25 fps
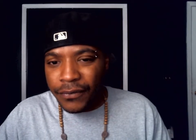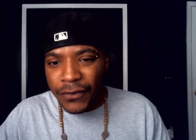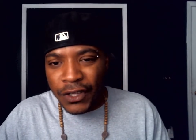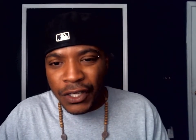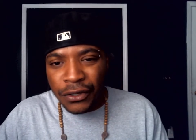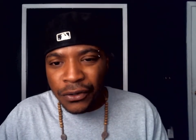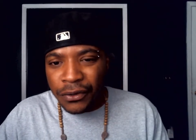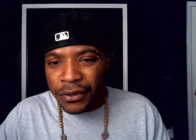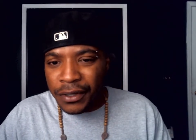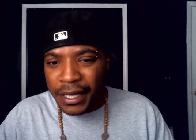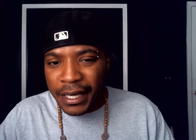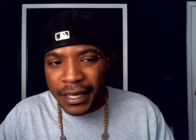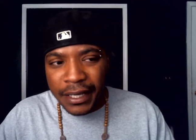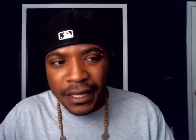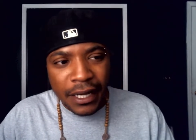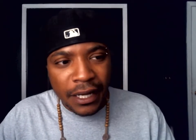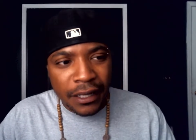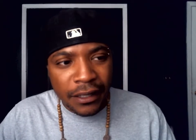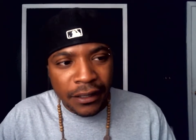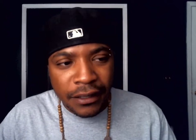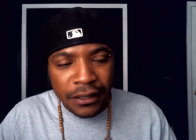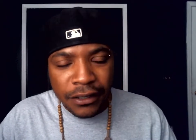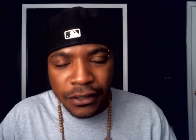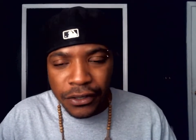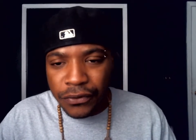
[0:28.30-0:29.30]
You got
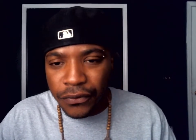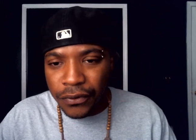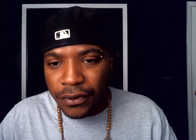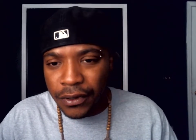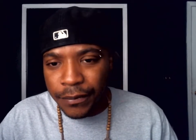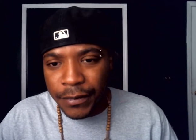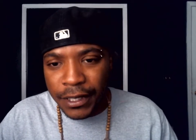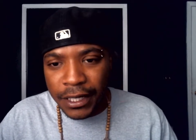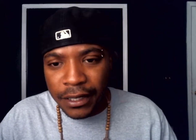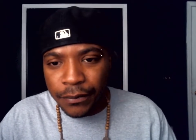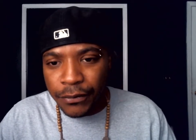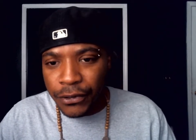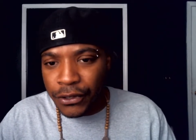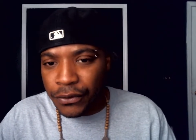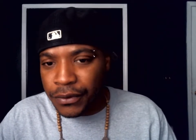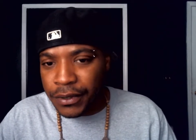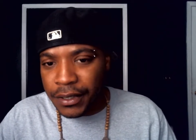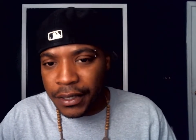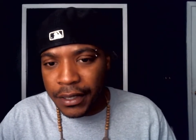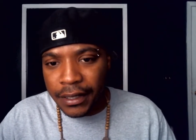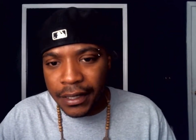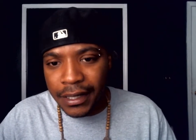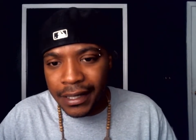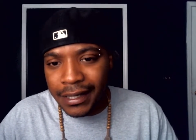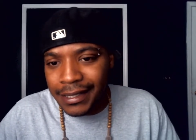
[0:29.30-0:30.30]
yelling and screaming and
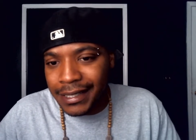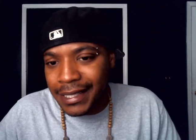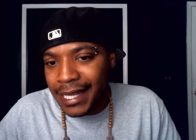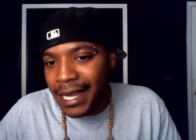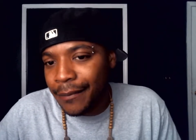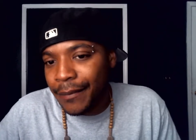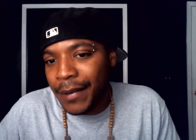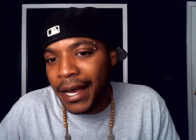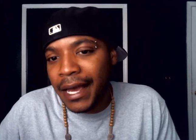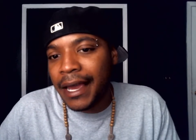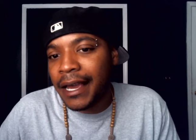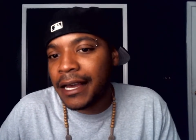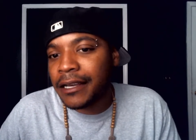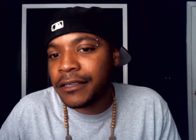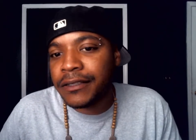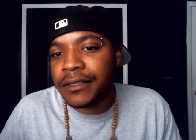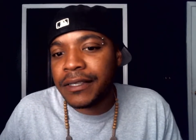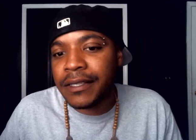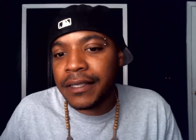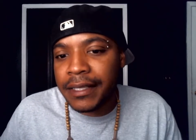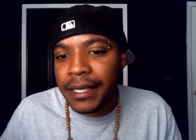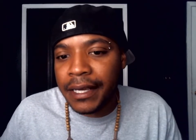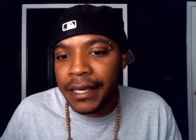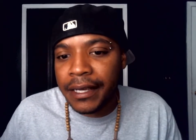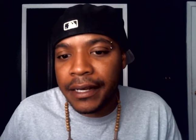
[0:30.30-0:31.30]
music, and it's not my house to
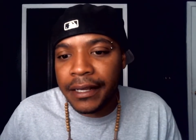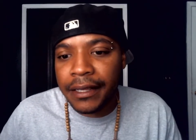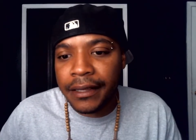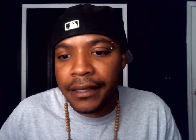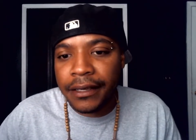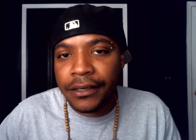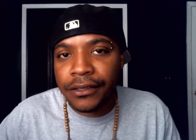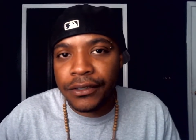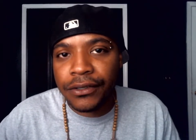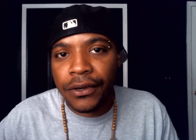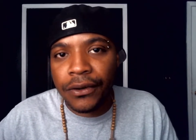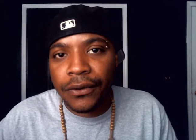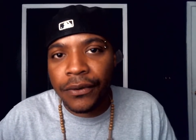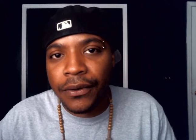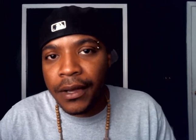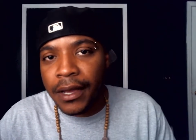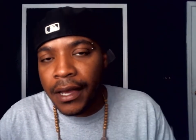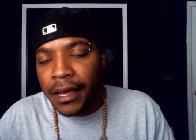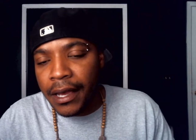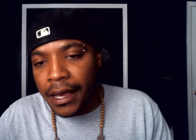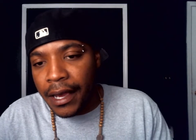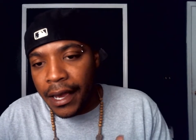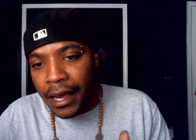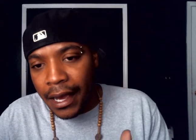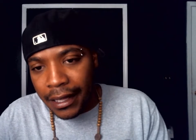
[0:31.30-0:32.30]
say anything. So
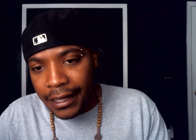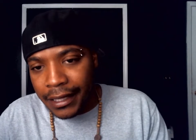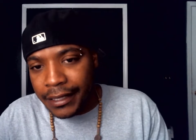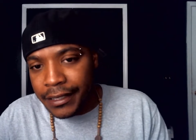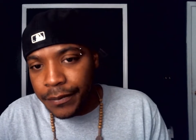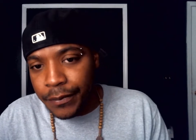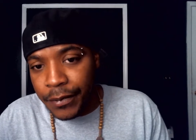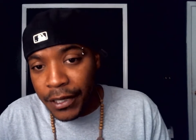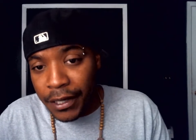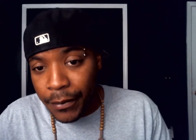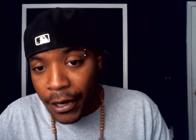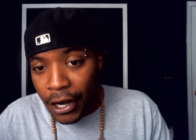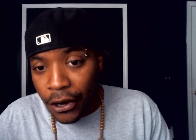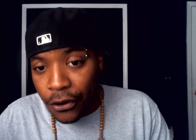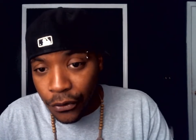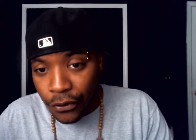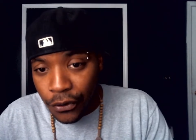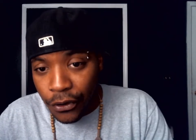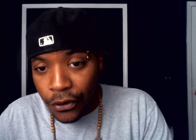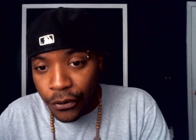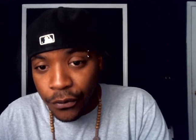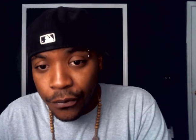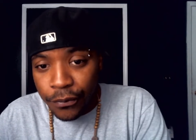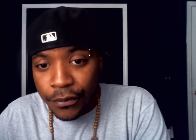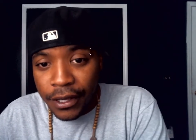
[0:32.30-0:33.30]
I like to be in my own
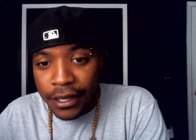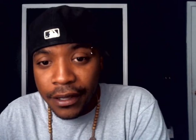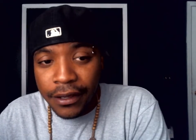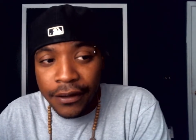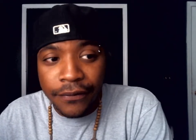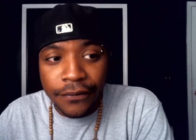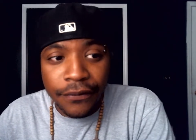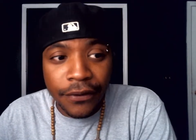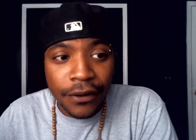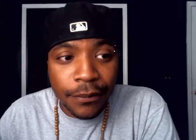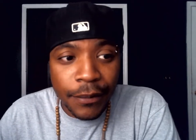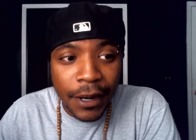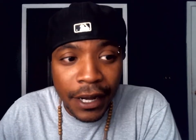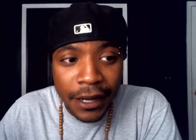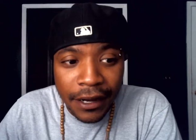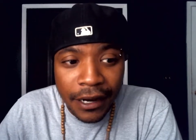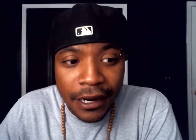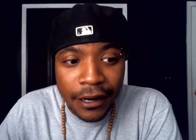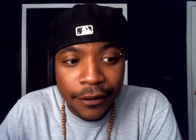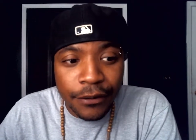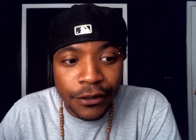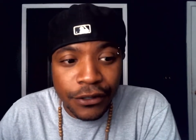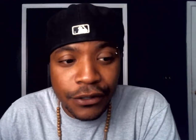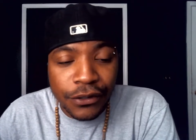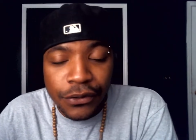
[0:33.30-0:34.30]
home in front of my
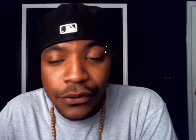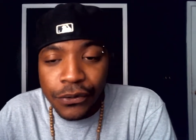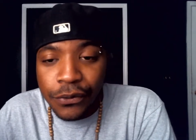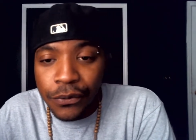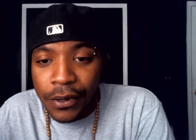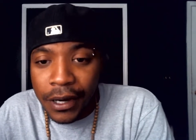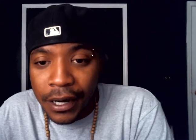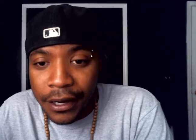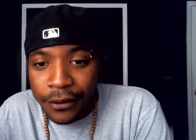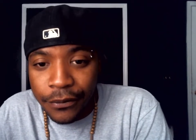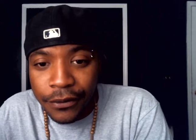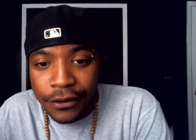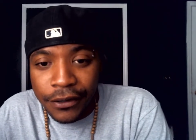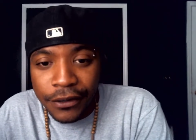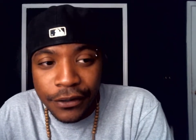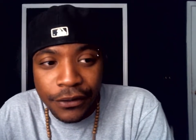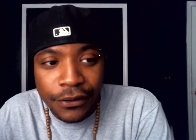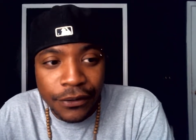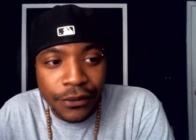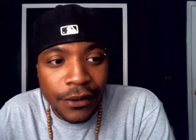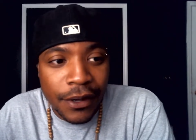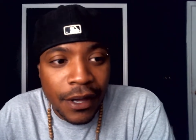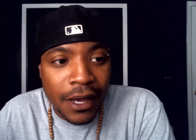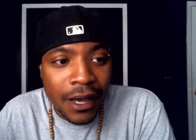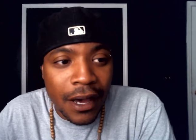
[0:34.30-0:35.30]
camera to do what I want to
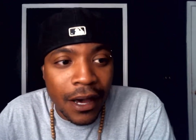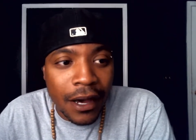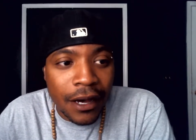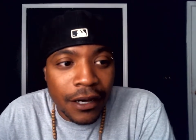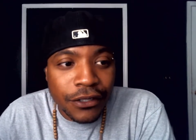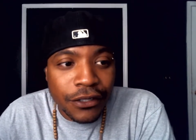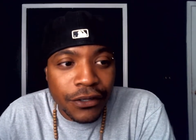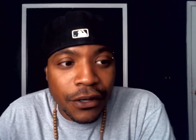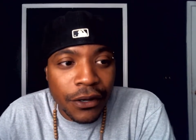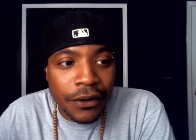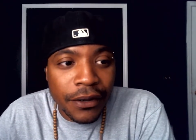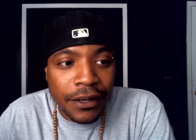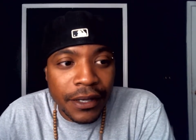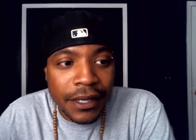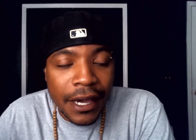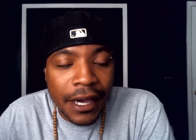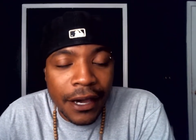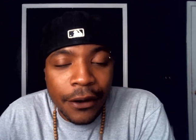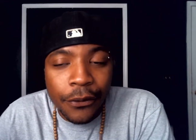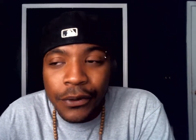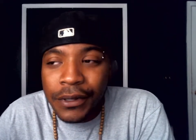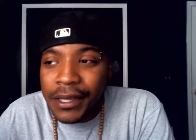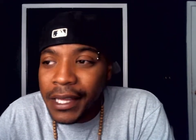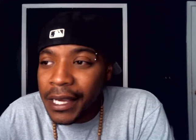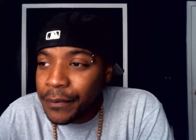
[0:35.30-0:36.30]
do. So
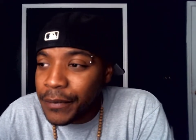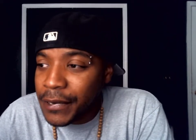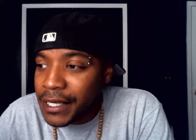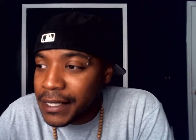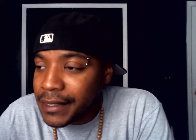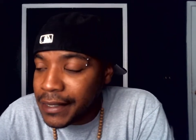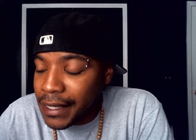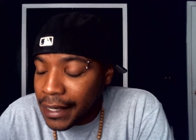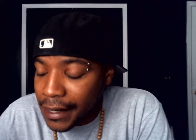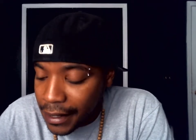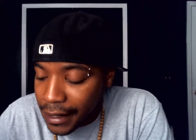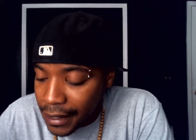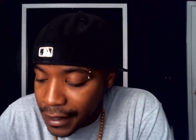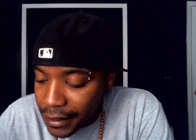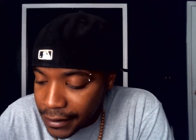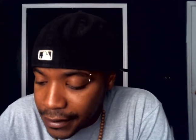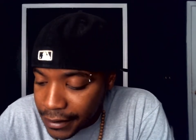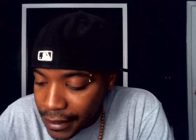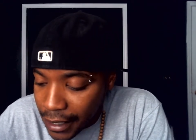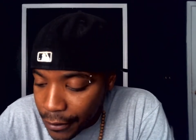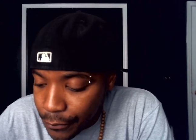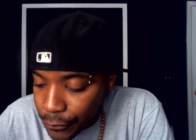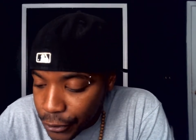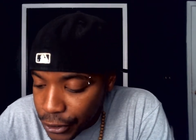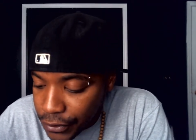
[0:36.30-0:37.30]
yeah, with that being said, guys,
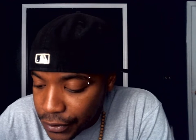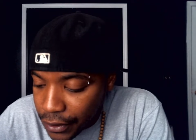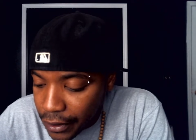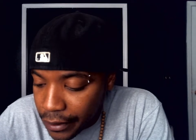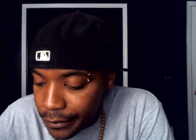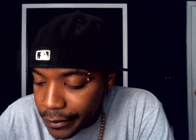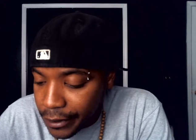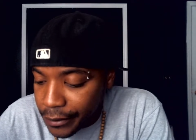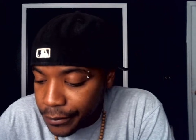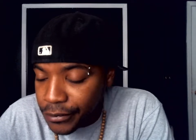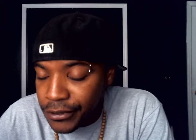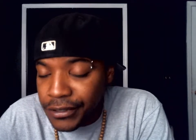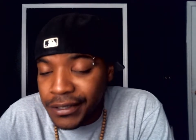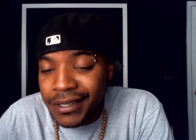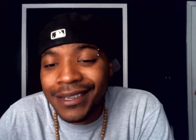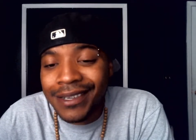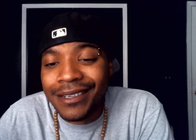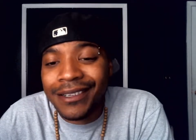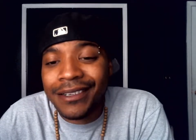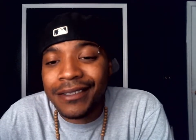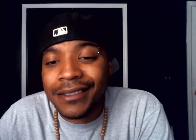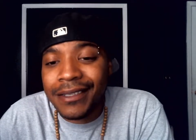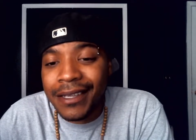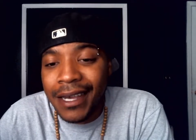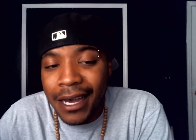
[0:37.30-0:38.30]
I'm going to talk about a
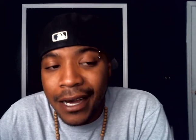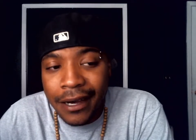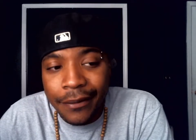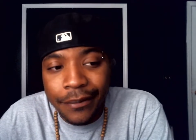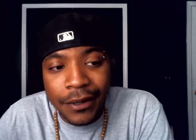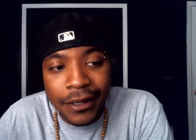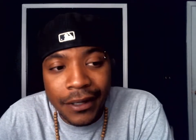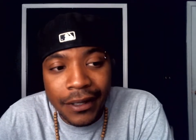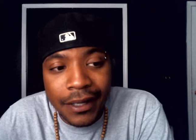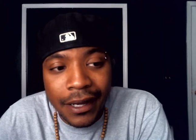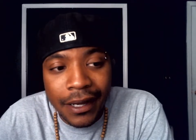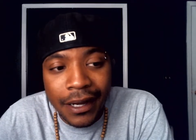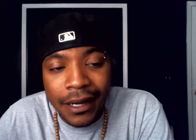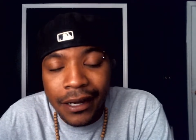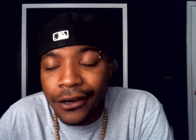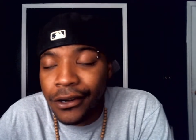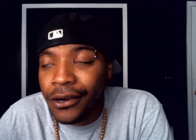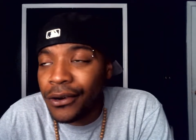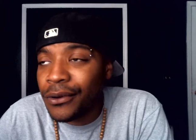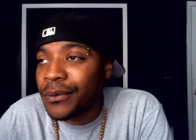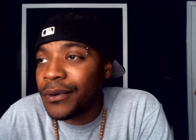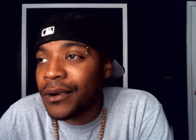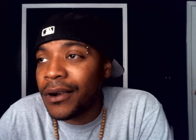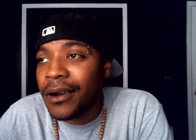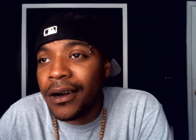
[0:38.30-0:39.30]
particular topic that I know
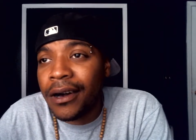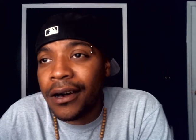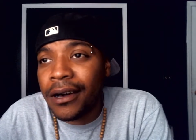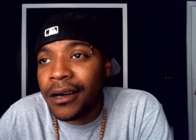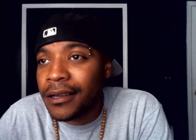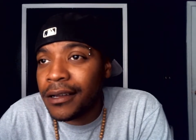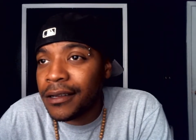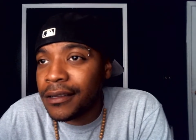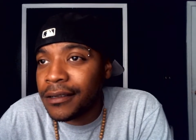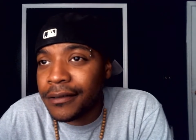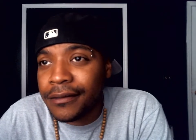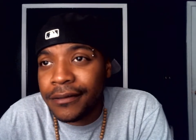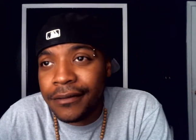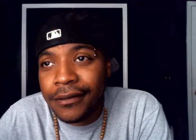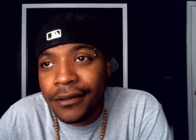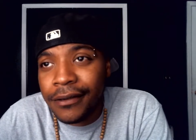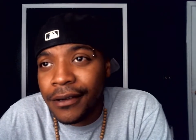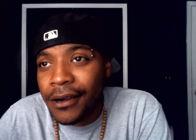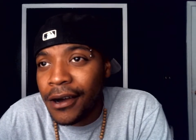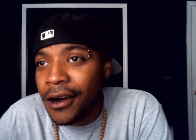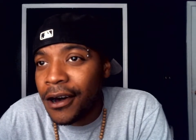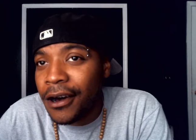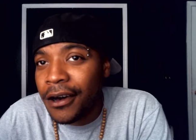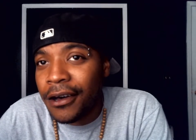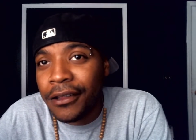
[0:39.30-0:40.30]
we're all
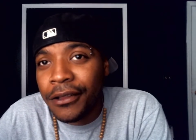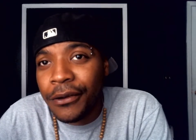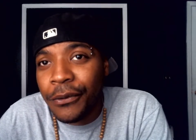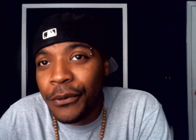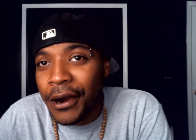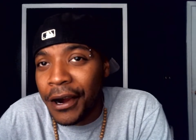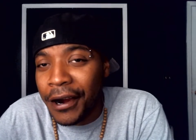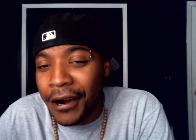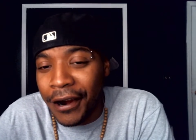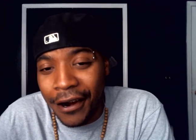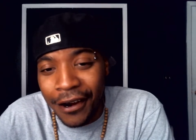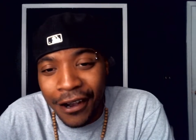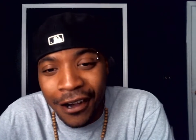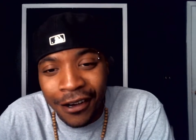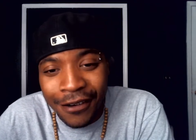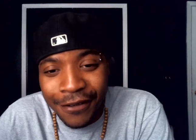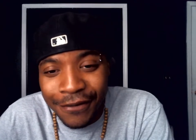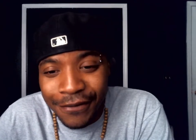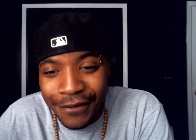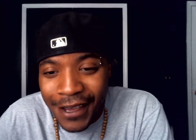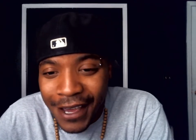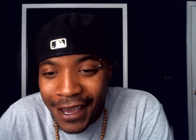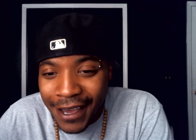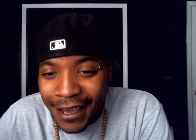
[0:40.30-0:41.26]
aware of.